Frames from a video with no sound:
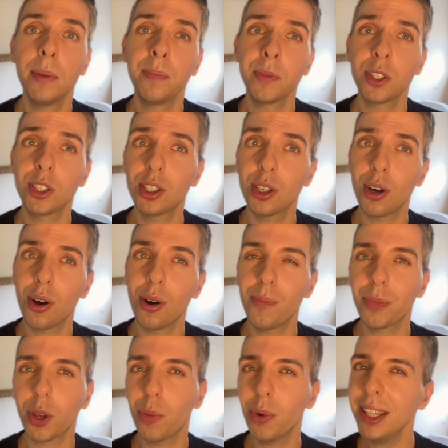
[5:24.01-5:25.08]
So
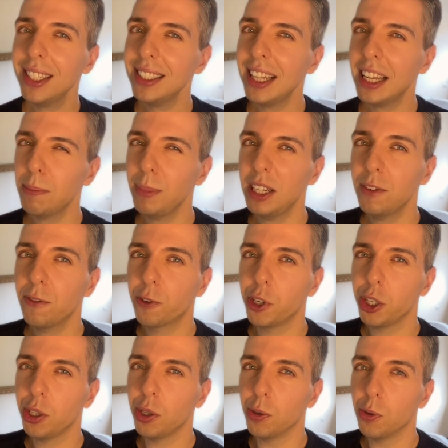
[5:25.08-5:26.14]
what does that mean for
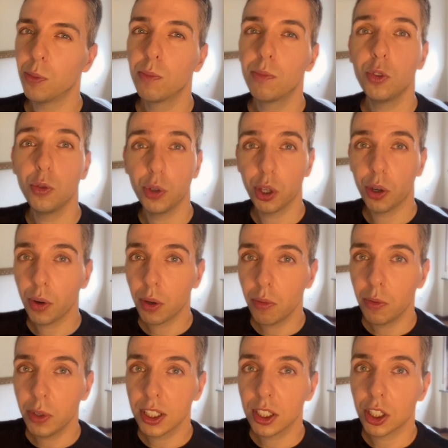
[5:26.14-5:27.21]
you? Do your own
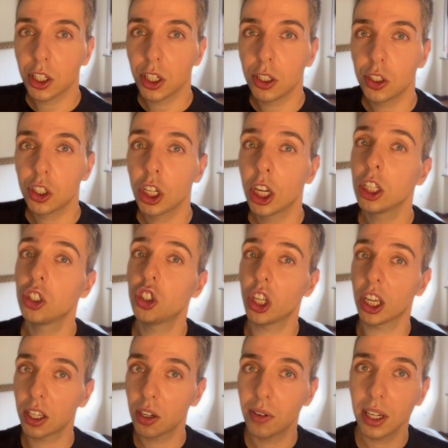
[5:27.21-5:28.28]
research,
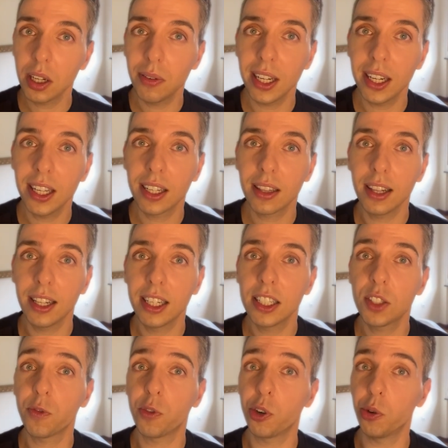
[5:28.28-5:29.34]
check your ingredient
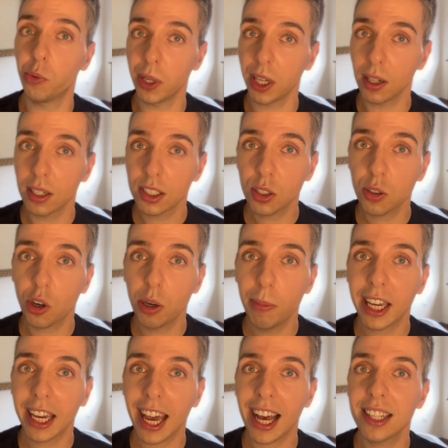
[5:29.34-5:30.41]
list for real
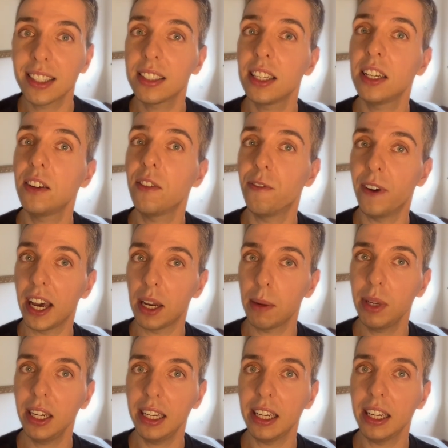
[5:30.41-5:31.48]
ascorbic acid,
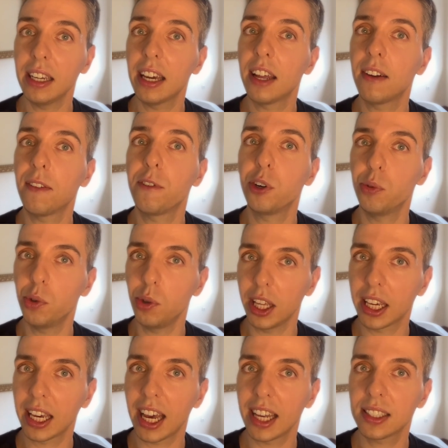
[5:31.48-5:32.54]
vitamin E, and
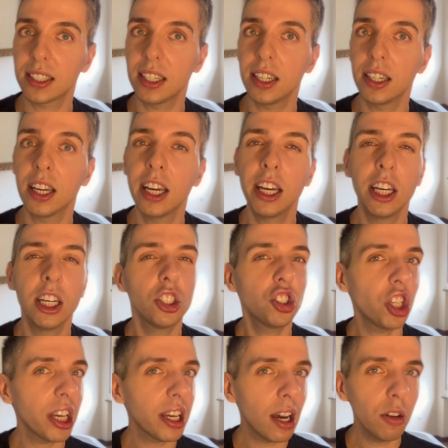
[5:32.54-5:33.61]
ferulic acid.
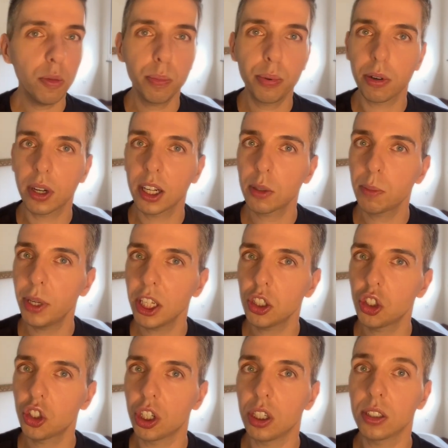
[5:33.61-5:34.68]
Check out product
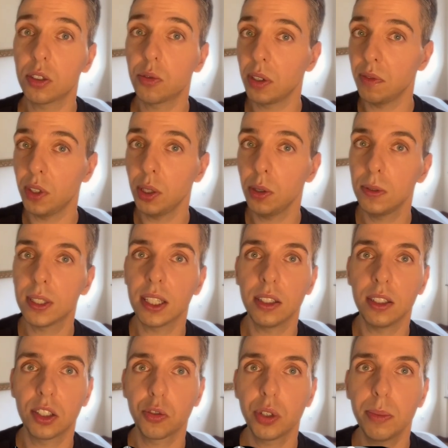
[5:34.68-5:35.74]
pictures, reviews, and
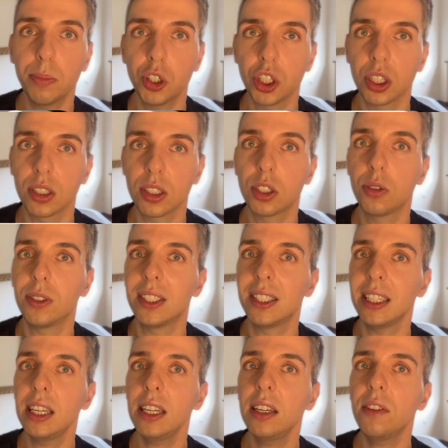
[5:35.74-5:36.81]
descriptions to
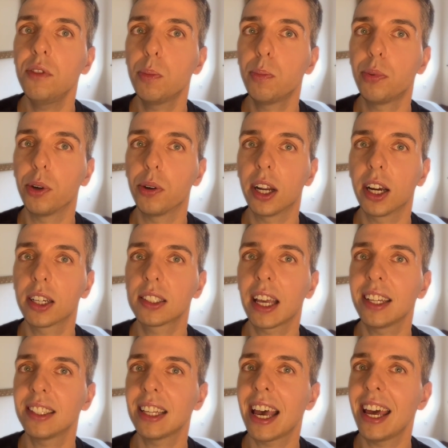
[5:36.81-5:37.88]
see if the product
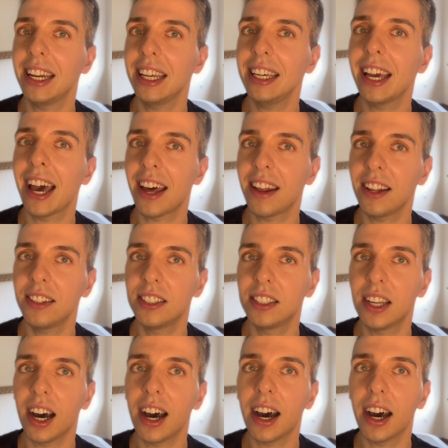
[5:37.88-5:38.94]
has any added
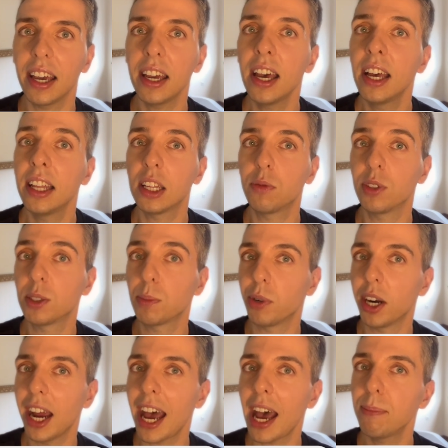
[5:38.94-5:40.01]
dye that was
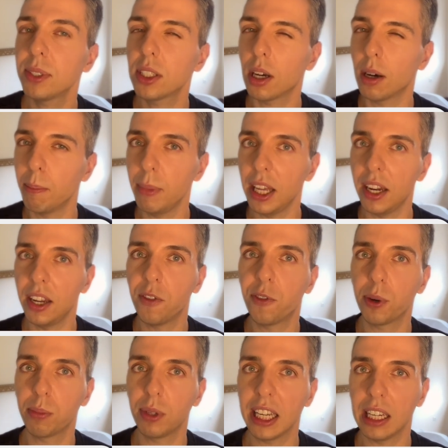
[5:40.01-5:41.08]
perhaps omitted
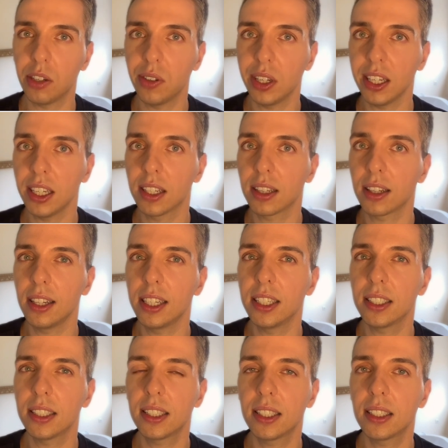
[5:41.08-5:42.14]
from the ingredient
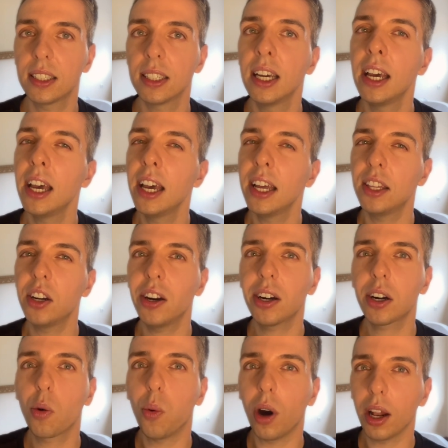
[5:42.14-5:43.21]
list. There are
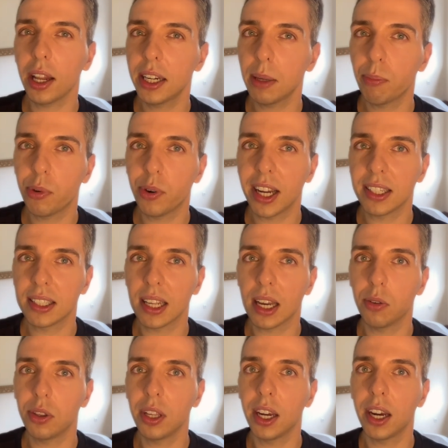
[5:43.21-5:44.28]
quality brands
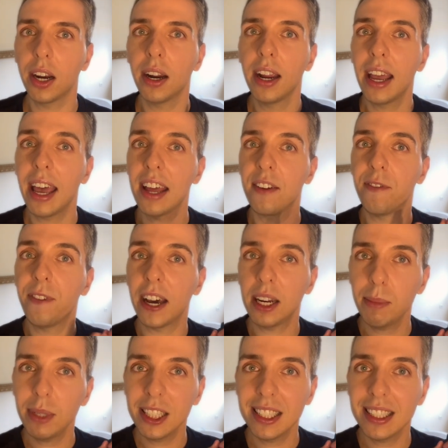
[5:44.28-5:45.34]
out there, and
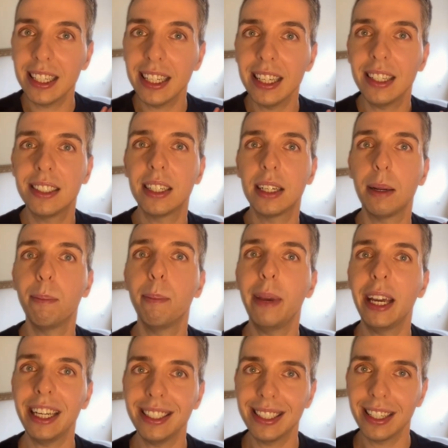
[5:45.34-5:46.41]
vitamin C is an
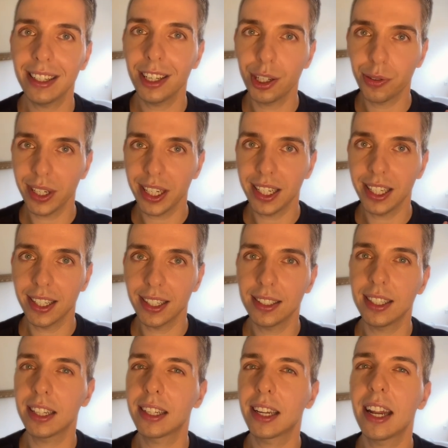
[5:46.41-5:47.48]
amazing ingredient
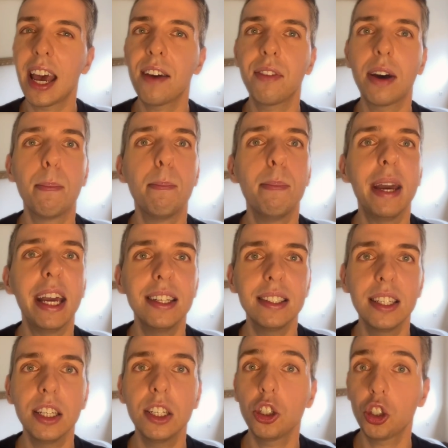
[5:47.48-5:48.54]
that can have
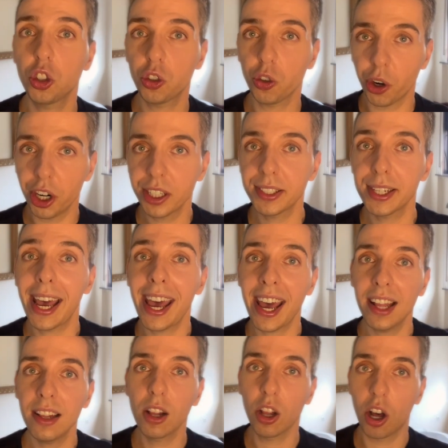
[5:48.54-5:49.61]
amazing short
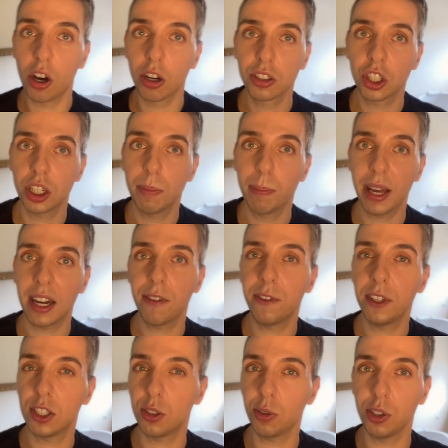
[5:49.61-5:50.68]
and long-term
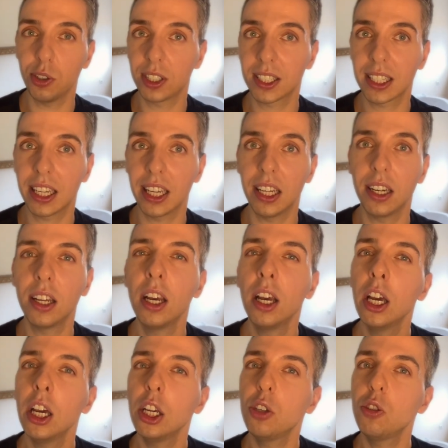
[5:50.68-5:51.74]
benefits to your skin.
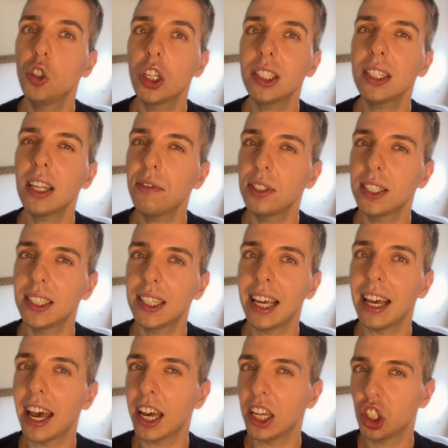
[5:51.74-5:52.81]
You just have to stay
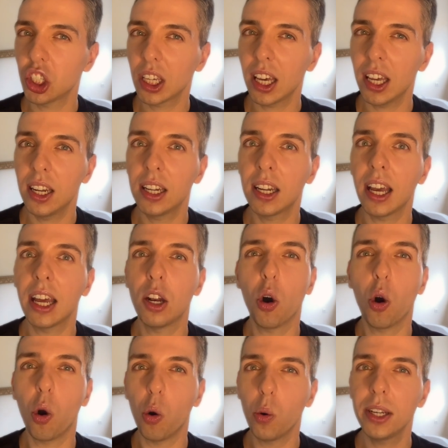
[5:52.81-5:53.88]
educated and
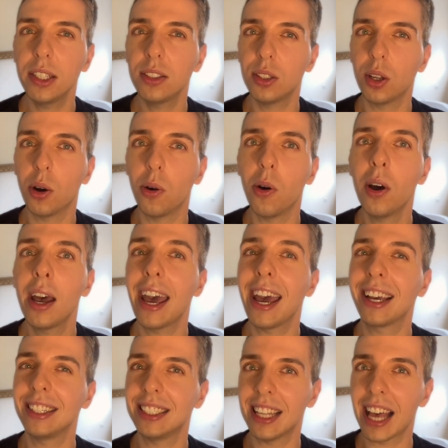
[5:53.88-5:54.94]
always know
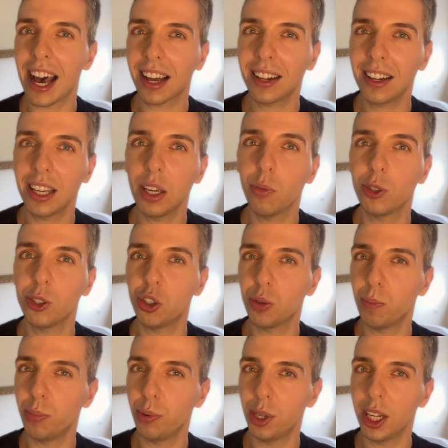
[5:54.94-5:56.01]
exactly what you're
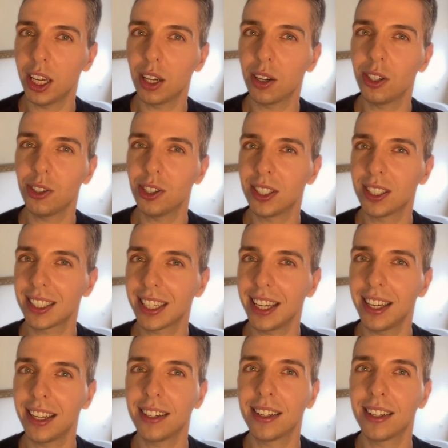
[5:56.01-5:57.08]
putting on your skin.
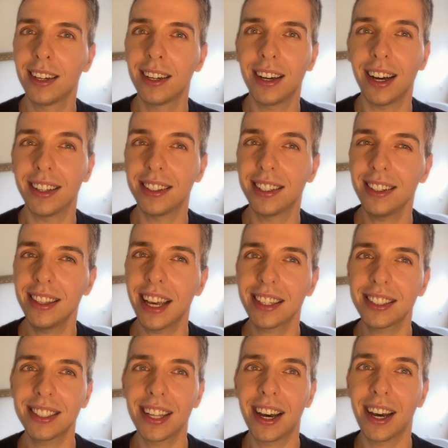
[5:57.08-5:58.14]
Until next
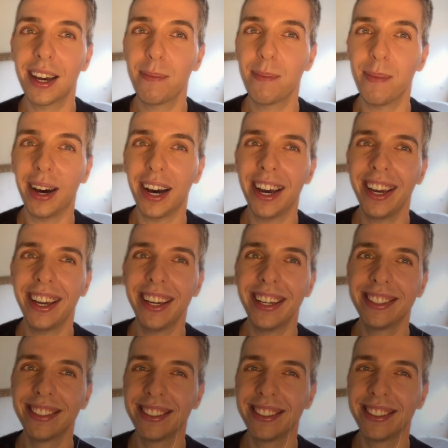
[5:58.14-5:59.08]
time, bye!